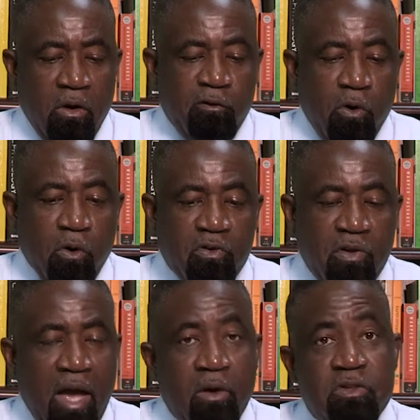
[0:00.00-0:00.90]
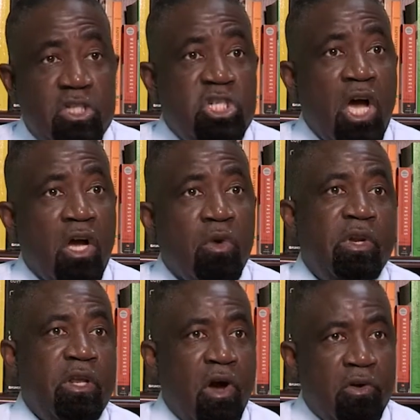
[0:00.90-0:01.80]
of course, I was in shock when
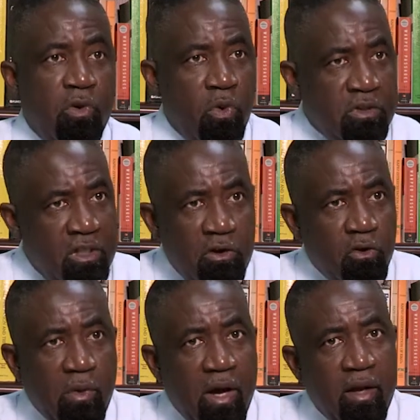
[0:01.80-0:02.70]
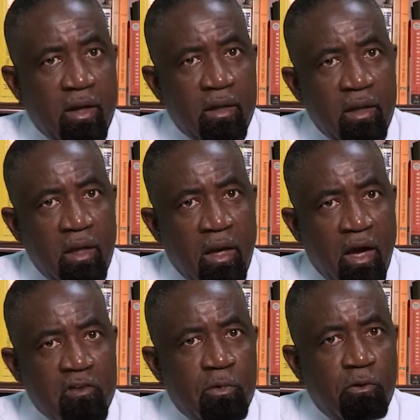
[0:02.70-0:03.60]
the doctor walks into my
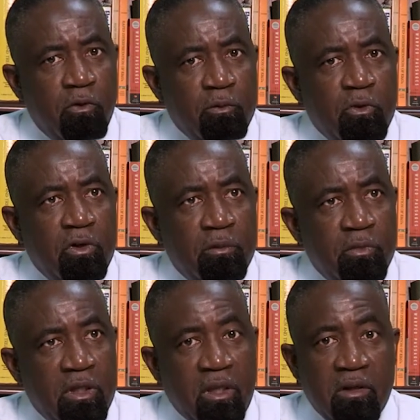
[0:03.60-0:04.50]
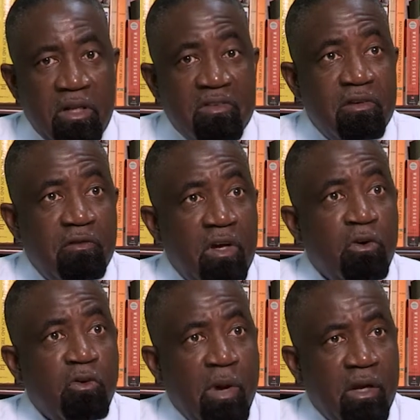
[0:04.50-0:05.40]
hospital room, told me the
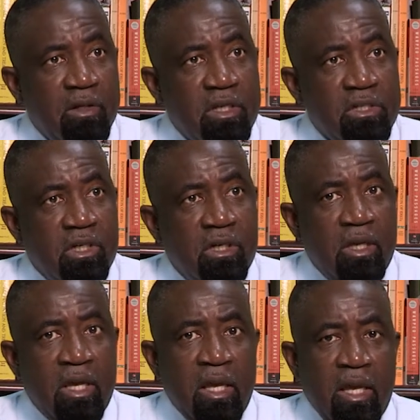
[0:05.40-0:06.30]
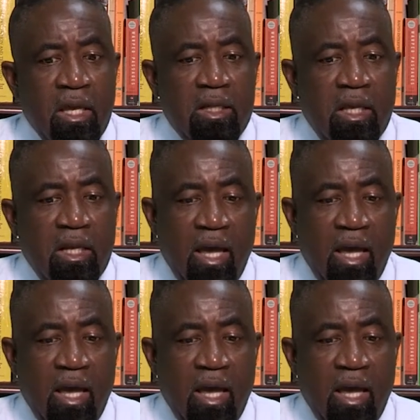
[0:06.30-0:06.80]
severity of my condition. Then